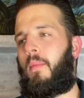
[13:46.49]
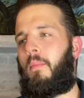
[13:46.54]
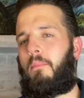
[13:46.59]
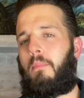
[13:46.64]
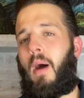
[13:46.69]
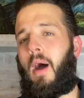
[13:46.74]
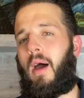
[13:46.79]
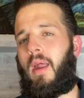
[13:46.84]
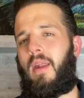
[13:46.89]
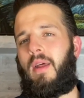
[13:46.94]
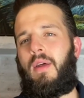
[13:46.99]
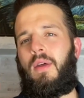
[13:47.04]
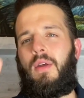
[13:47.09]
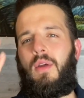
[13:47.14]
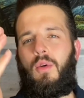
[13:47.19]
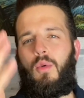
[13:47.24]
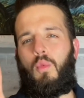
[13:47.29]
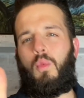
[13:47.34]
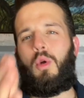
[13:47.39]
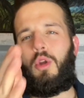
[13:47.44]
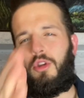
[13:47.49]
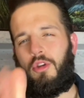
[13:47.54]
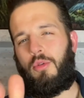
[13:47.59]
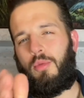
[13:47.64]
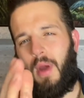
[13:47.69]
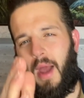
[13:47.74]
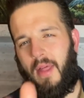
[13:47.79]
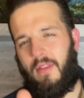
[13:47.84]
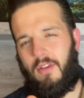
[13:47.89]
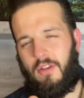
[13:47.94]
but would you
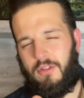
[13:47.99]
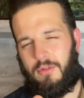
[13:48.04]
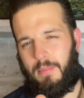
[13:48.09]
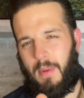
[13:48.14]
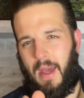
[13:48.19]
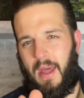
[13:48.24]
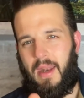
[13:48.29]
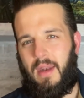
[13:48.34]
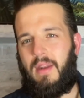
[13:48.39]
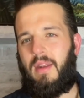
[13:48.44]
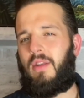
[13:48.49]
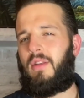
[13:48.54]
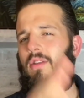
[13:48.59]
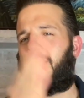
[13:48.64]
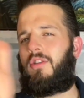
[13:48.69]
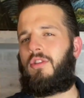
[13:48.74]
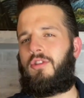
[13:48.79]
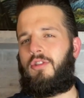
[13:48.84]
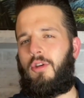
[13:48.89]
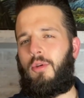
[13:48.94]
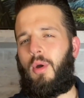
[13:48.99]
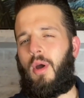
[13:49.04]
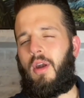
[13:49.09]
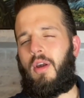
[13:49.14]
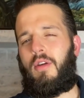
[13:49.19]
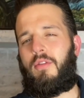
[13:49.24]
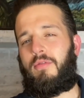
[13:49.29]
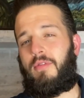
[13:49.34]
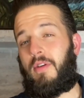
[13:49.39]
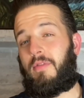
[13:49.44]
rather spend two
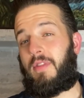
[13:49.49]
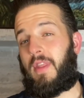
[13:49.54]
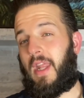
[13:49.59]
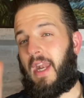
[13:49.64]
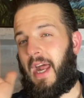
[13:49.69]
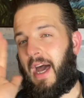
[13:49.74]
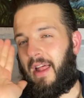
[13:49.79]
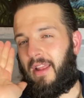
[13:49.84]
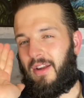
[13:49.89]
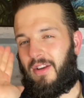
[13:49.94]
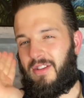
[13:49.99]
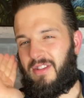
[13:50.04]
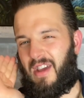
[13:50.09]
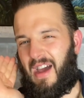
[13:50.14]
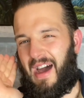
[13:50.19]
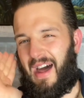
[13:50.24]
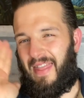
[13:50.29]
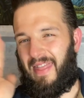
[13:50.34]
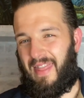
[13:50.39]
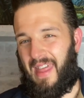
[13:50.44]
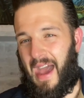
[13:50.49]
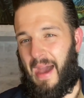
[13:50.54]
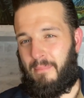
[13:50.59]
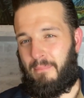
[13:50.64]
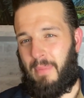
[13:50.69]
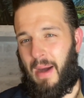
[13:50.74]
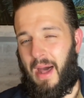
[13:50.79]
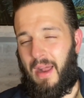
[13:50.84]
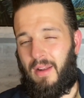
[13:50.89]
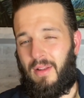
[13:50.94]
hundred fifty dollars on that
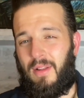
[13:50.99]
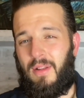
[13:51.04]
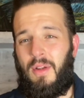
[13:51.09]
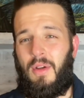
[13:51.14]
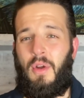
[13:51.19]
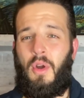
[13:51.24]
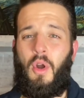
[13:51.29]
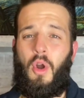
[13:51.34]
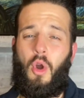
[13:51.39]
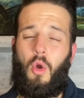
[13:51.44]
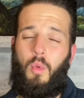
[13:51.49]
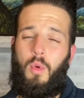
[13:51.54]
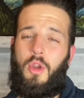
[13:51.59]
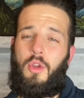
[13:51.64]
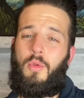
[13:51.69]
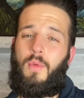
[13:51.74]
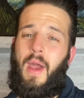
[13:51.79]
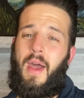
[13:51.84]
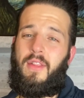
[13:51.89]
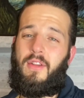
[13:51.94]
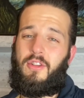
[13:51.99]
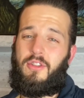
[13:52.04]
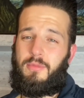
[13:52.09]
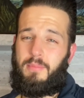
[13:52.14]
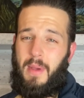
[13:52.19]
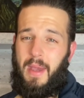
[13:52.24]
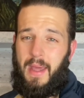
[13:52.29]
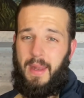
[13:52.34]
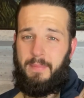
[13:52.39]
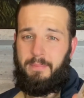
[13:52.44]
bottle, or would you rather
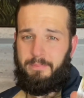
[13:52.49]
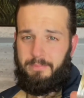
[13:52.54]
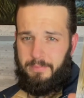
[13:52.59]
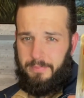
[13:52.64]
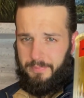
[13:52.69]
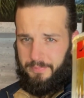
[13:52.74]
spend